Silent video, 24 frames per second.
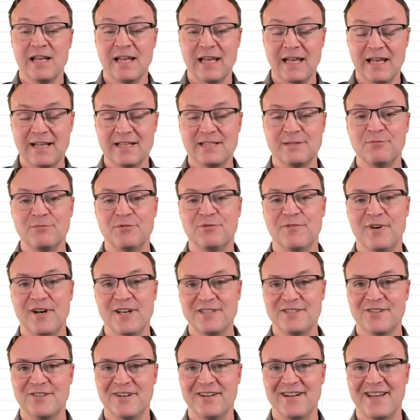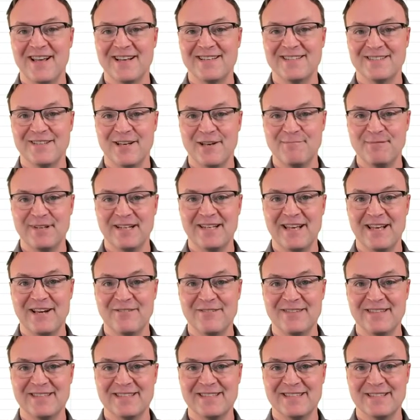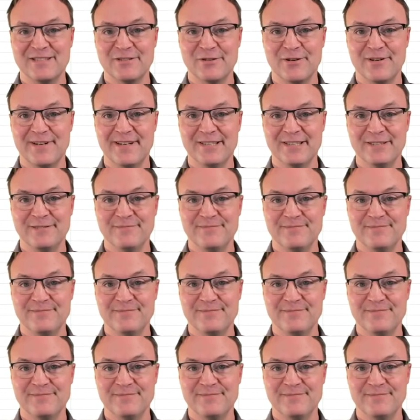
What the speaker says: Let's move on to our next topic now in this tutorial.